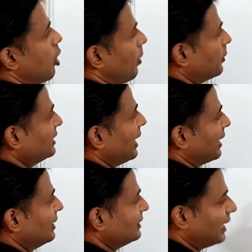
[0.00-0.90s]
Opposite
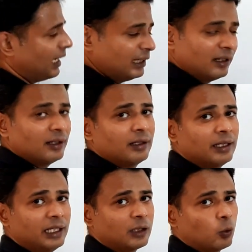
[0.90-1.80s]
angles are
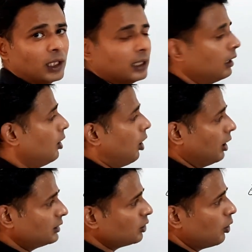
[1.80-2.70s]
equal.
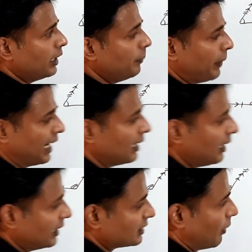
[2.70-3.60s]
Also in parallel
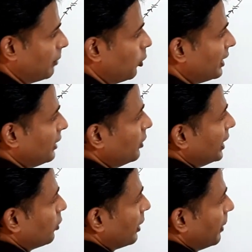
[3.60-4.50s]
lines, one more thing you
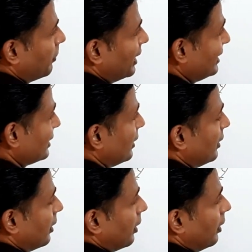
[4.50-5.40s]
need to remember is,
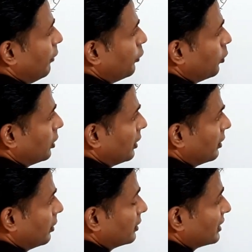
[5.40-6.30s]
if
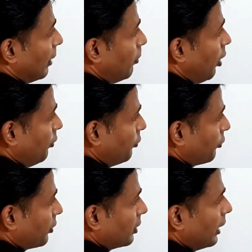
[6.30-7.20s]
you sum
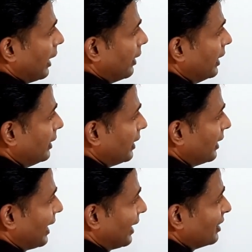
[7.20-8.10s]
of
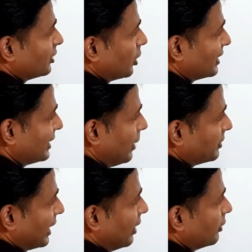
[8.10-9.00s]
interior angles on the same
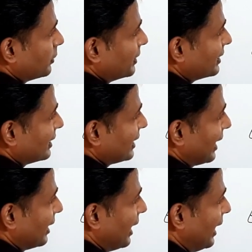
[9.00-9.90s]
side, which means this
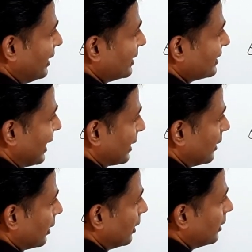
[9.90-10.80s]
angle and this
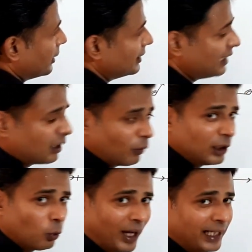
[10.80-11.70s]
angle is equal
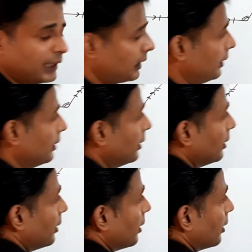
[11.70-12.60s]
to
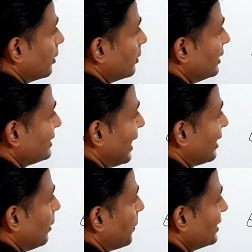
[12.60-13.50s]
180. This
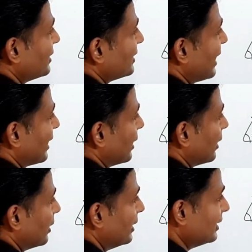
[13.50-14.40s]
angle plus this
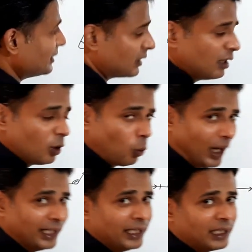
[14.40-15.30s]
angle is
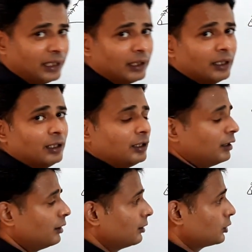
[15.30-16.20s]
180.
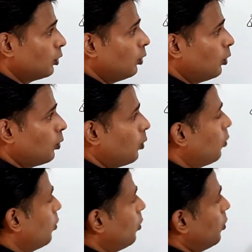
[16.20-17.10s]
So
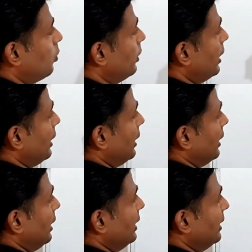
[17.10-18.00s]

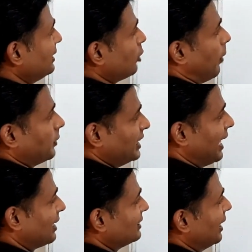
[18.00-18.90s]
in this, opposite
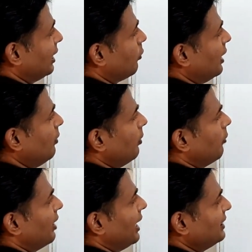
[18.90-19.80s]
angles are equal,
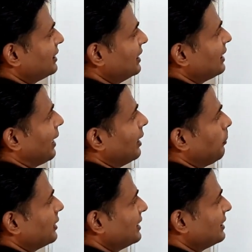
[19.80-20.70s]
whereas this angle
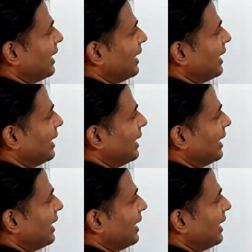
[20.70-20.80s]
plus this